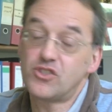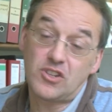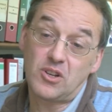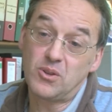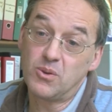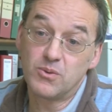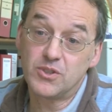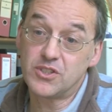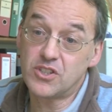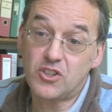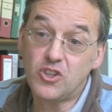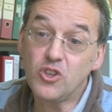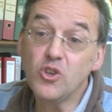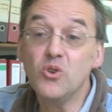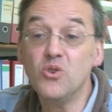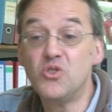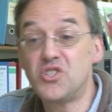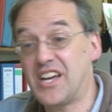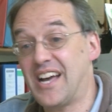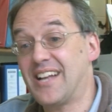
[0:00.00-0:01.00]
So there was a
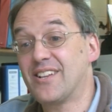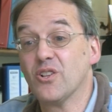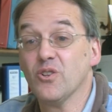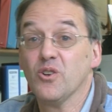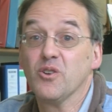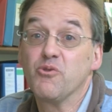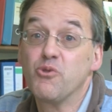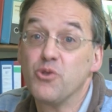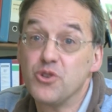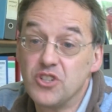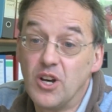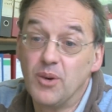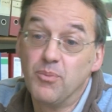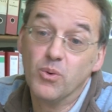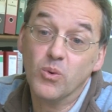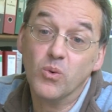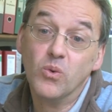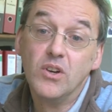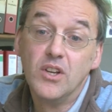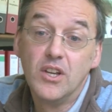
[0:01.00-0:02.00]
huge catalogue, for
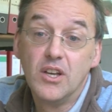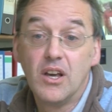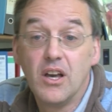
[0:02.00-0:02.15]
example,